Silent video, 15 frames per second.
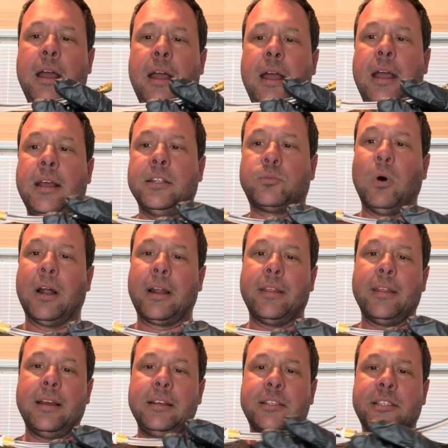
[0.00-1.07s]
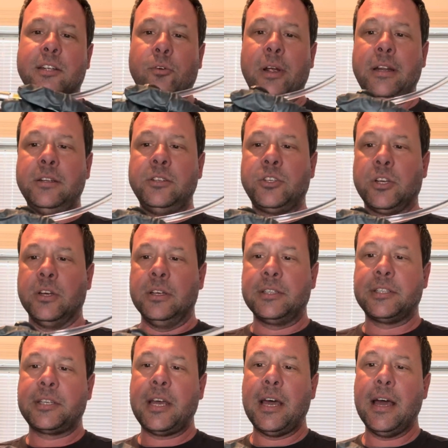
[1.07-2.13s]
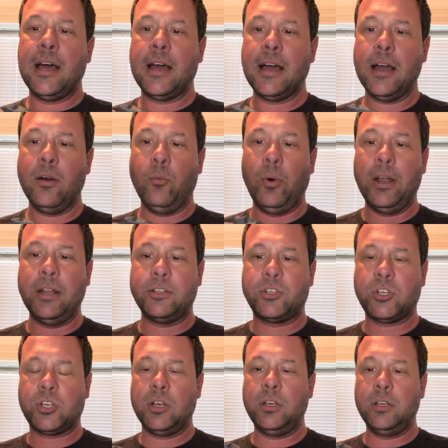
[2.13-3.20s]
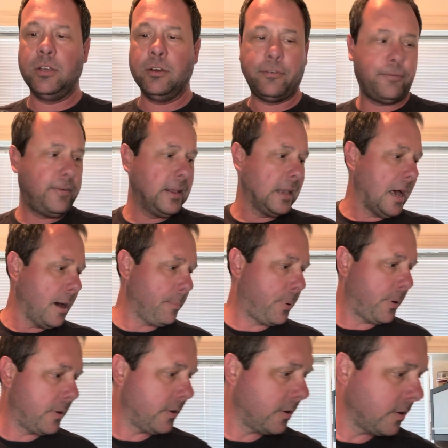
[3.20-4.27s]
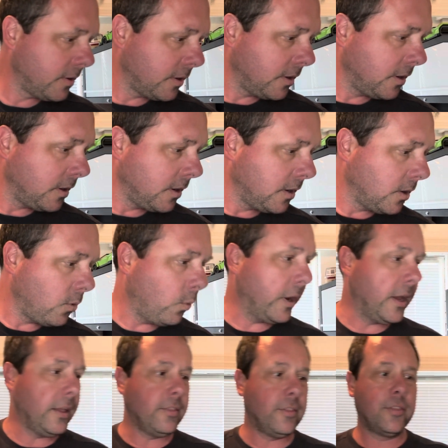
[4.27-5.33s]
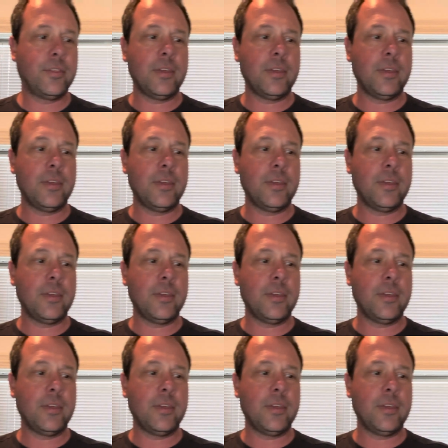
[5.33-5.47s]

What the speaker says: is one of these syringes, which you fill up with,